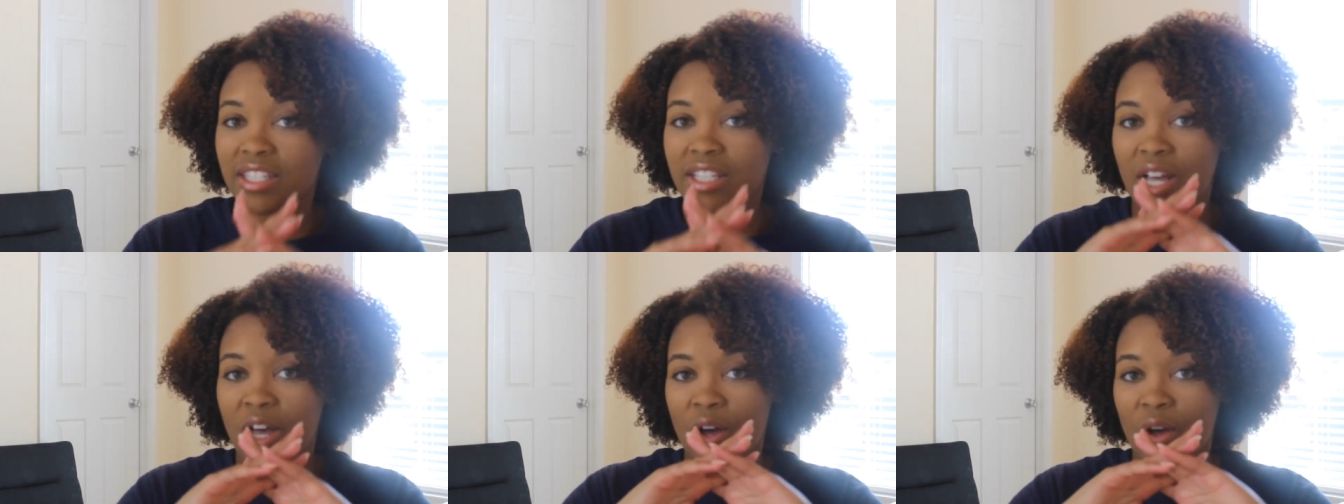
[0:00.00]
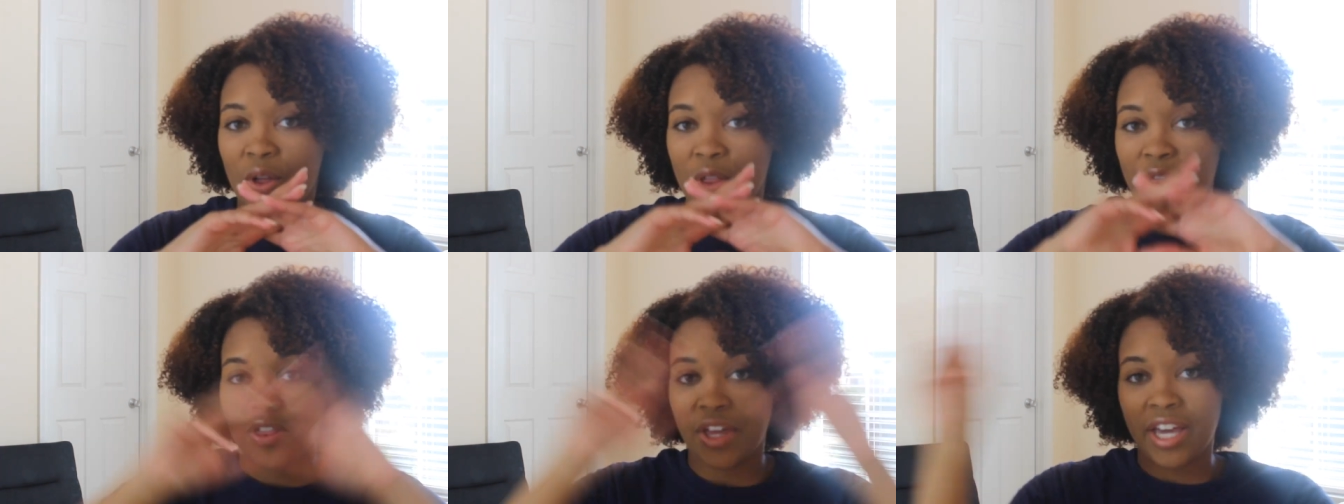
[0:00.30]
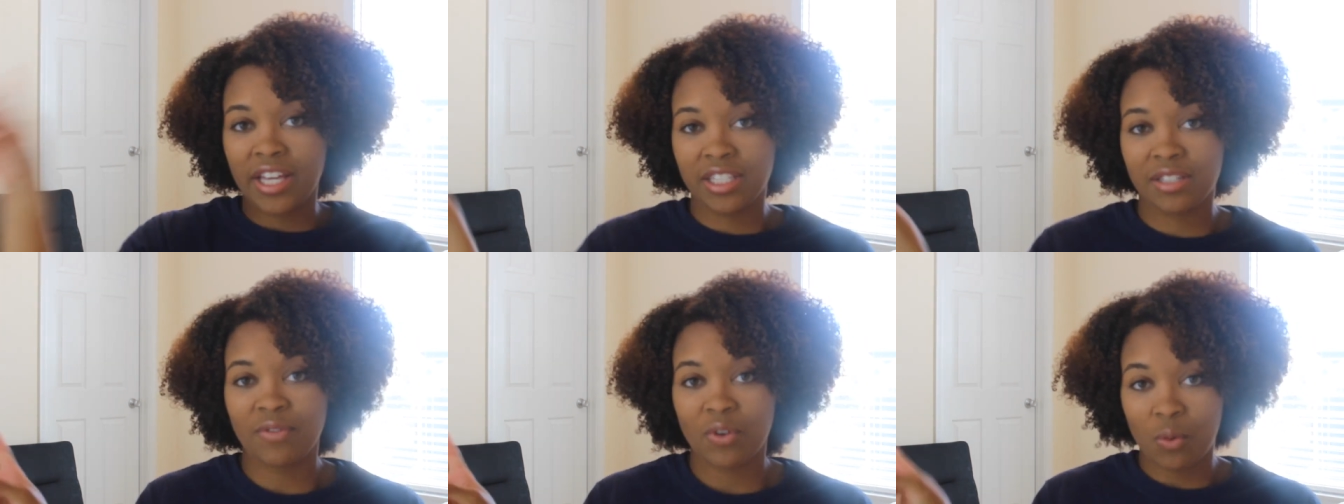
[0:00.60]
so
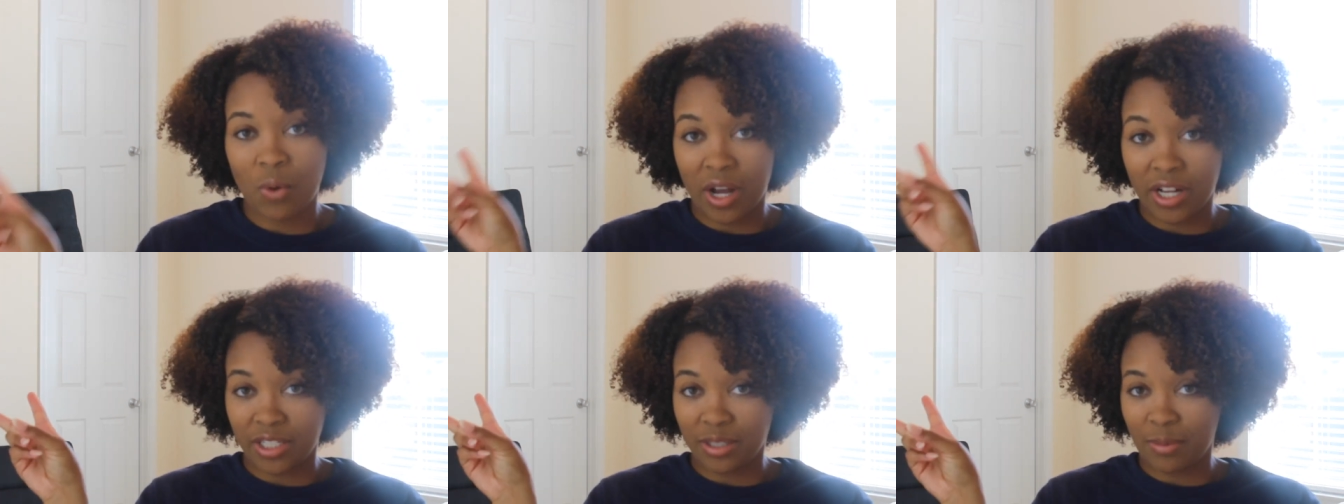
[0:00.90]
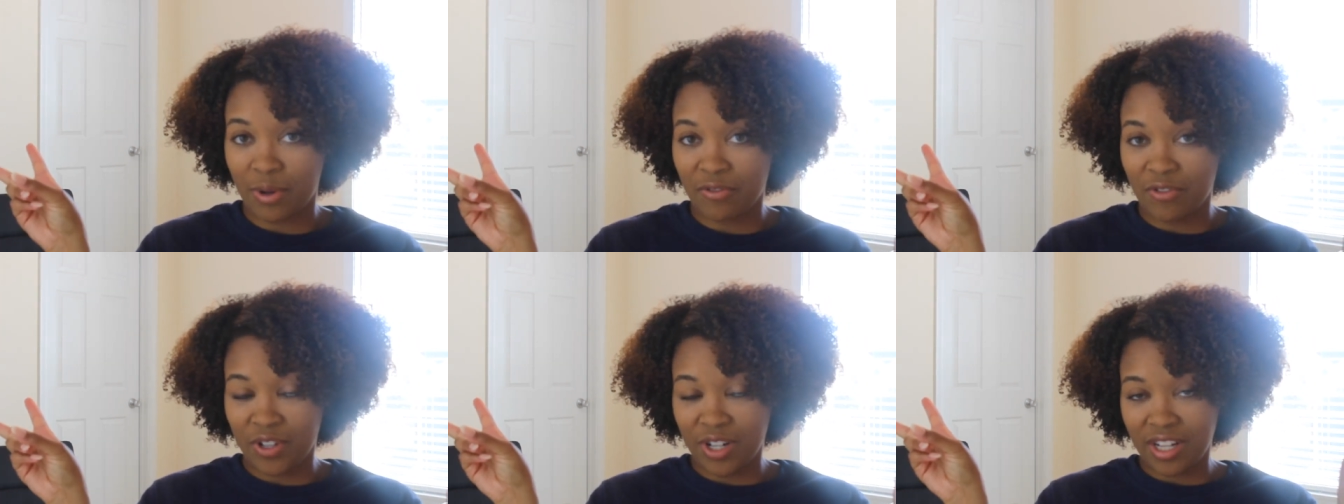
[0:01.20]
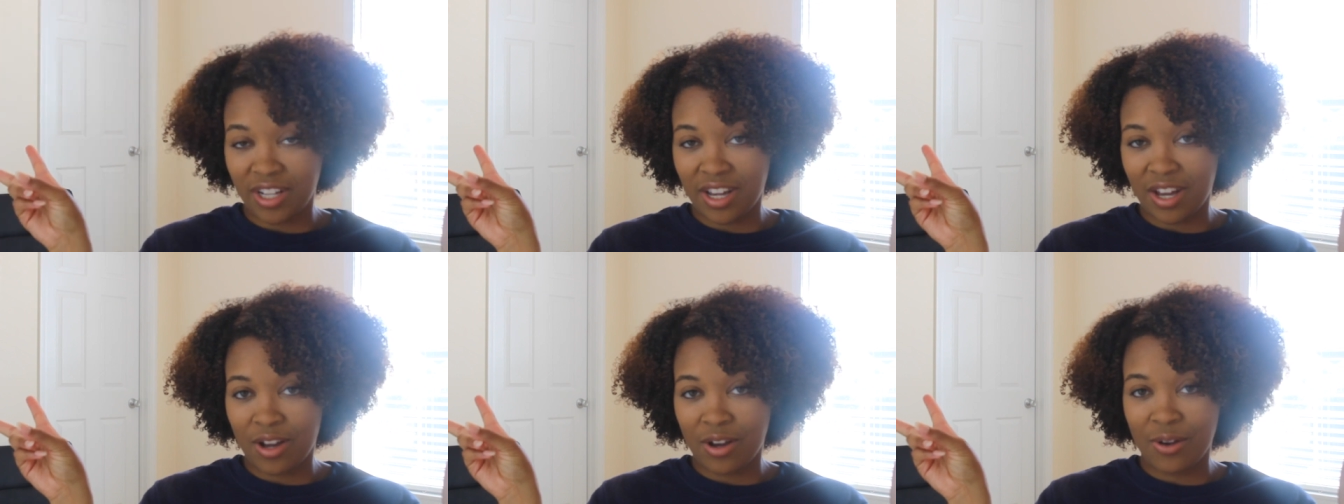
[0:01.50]
thanks for watching my
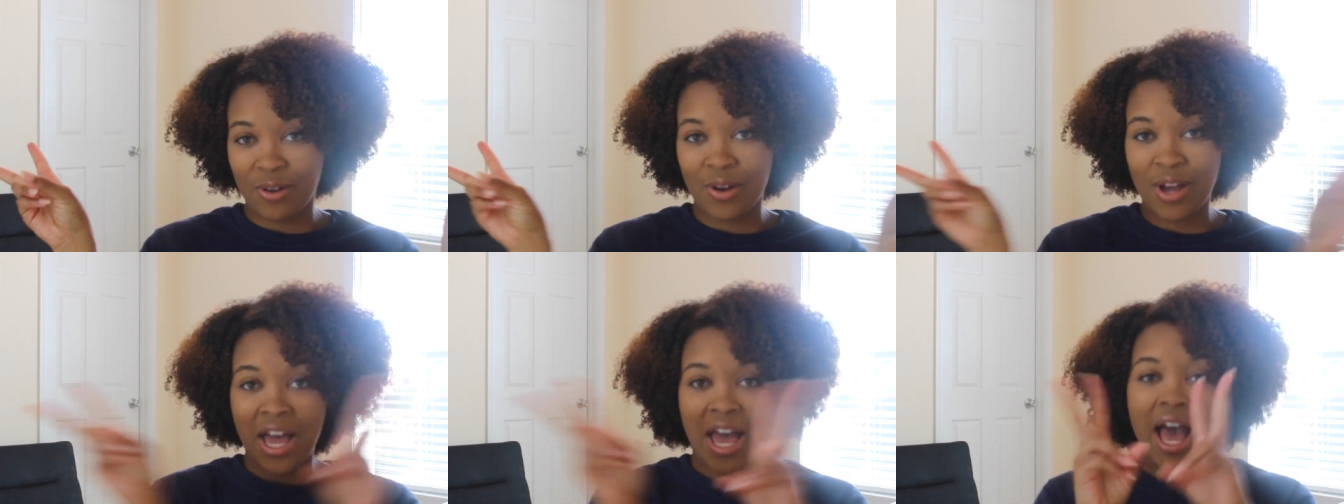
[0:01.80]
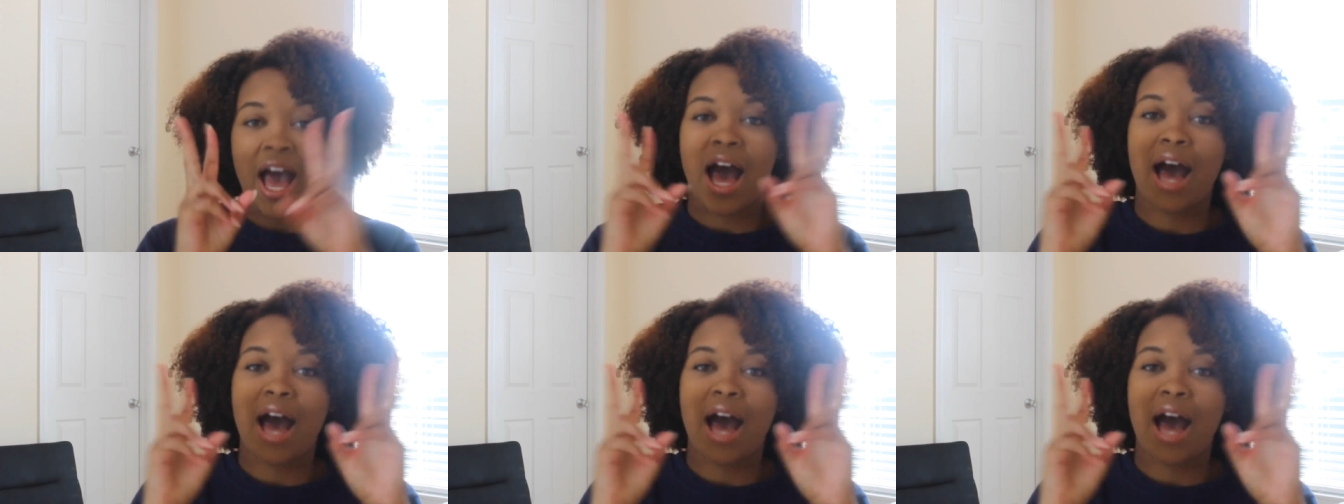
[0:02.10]
video